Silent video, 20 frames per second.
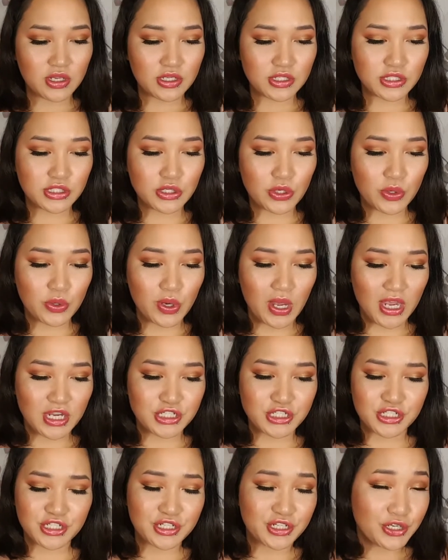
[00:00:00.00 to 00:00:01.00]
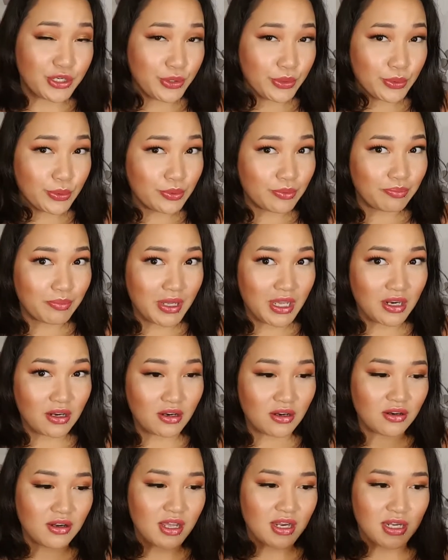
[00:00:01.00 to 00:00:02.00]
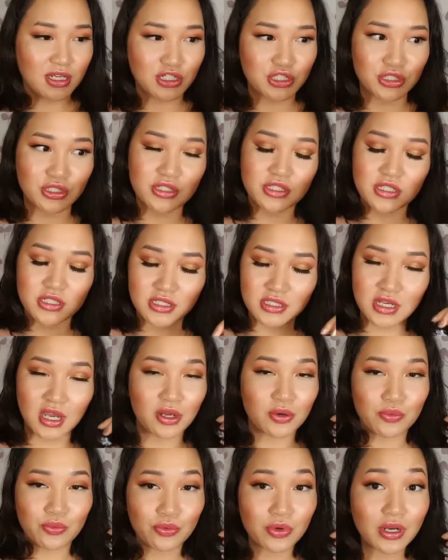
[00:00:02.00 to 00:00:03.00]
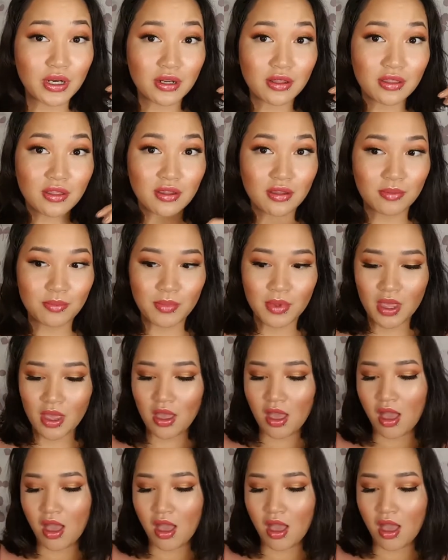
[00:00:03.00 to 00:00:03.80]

So I should have known better and I should have just gotten rid of them.